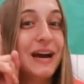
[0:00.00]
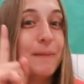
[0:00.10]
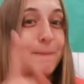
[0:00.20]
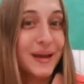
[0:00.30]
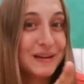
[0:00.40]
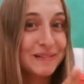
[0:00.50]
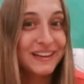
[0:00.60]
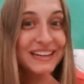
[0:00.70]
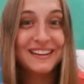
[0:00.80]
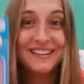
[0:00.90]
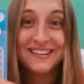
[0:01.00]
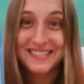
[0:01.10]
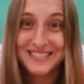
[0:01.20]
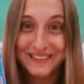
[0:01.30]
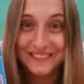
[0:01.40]
a better reader
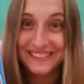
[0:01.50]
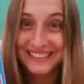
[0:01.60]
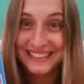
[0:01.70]
soon.